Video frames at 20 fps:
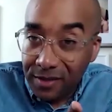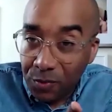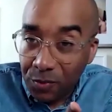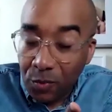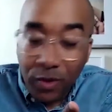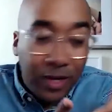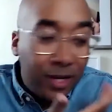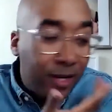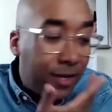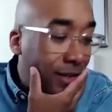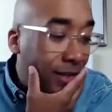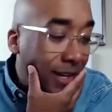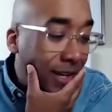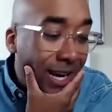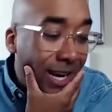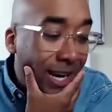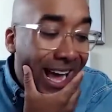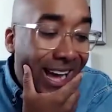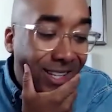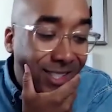One, it
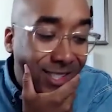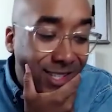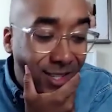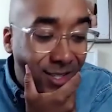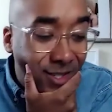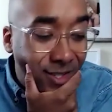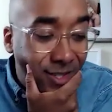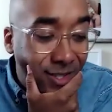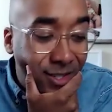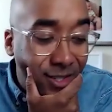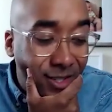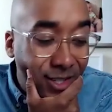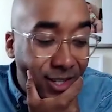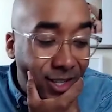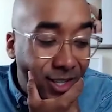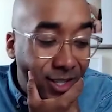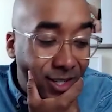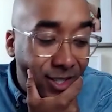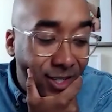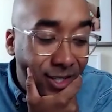acts as a
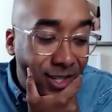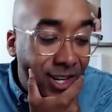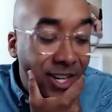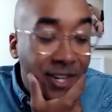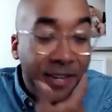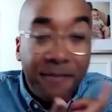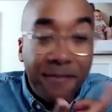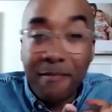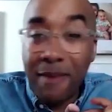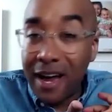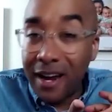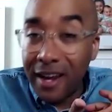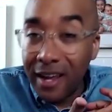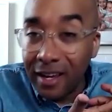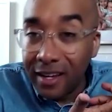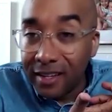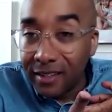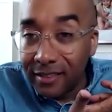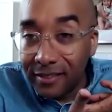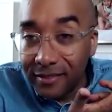mnemonic,
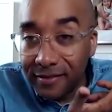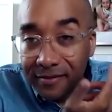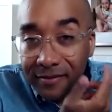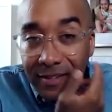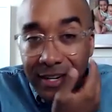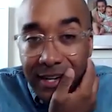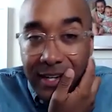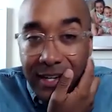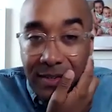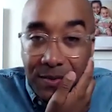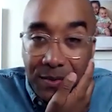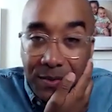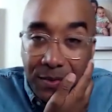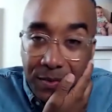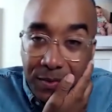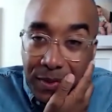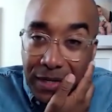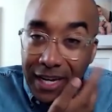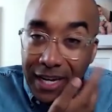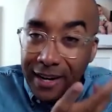right?
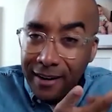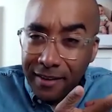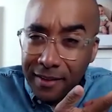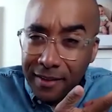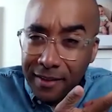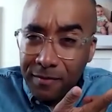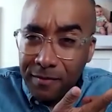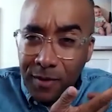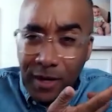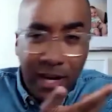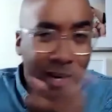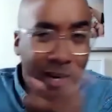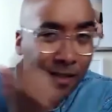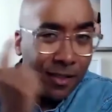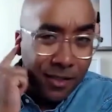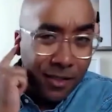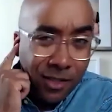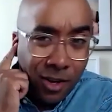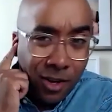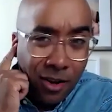We hear the
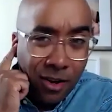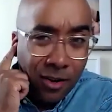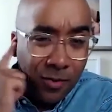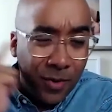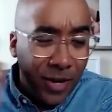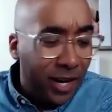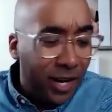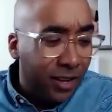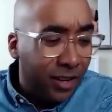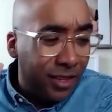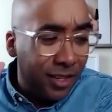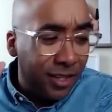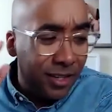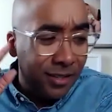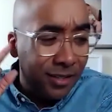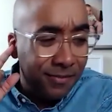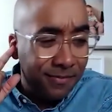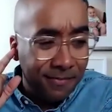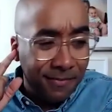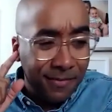song, we hear
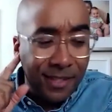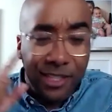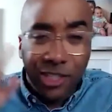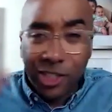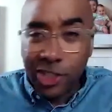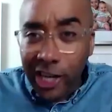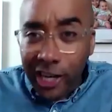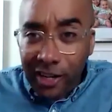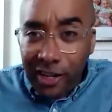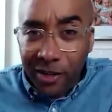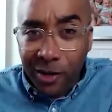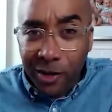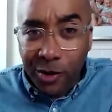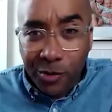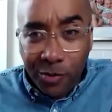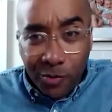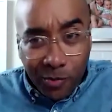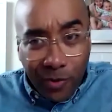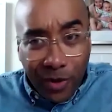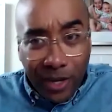the jingle,
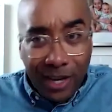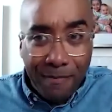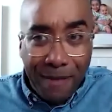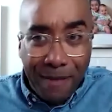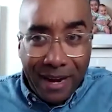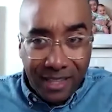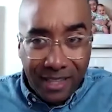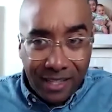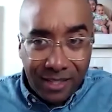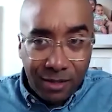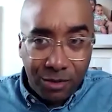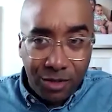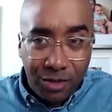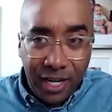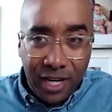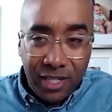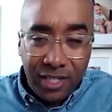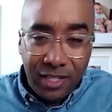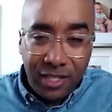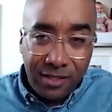we can make the
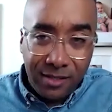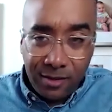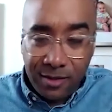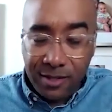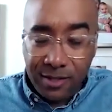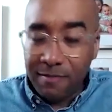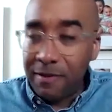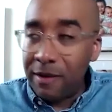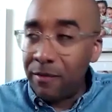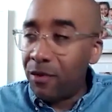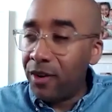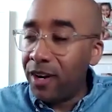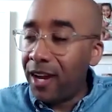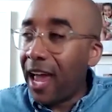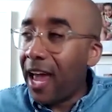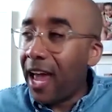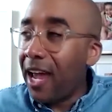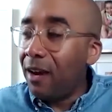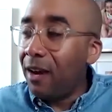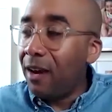association. So it's a memory
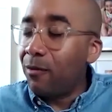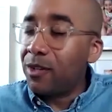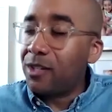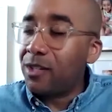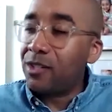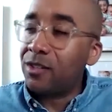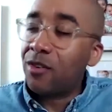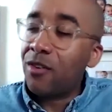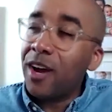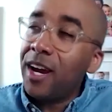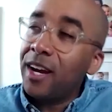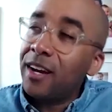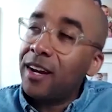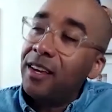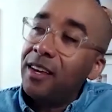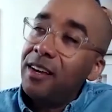aid, which is great.